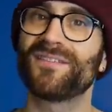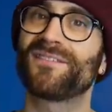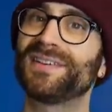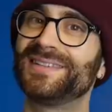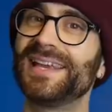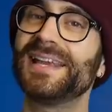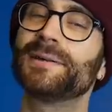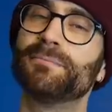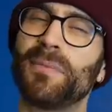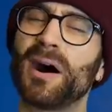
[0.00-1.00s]

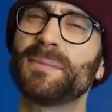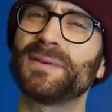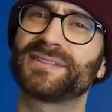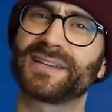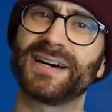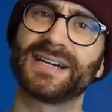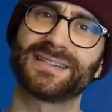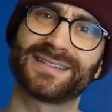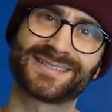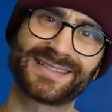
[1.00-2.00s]
fatigue might be
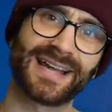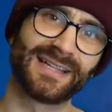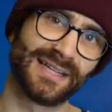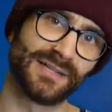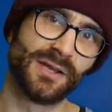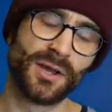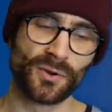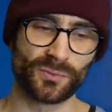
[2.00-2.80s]
starting to settle in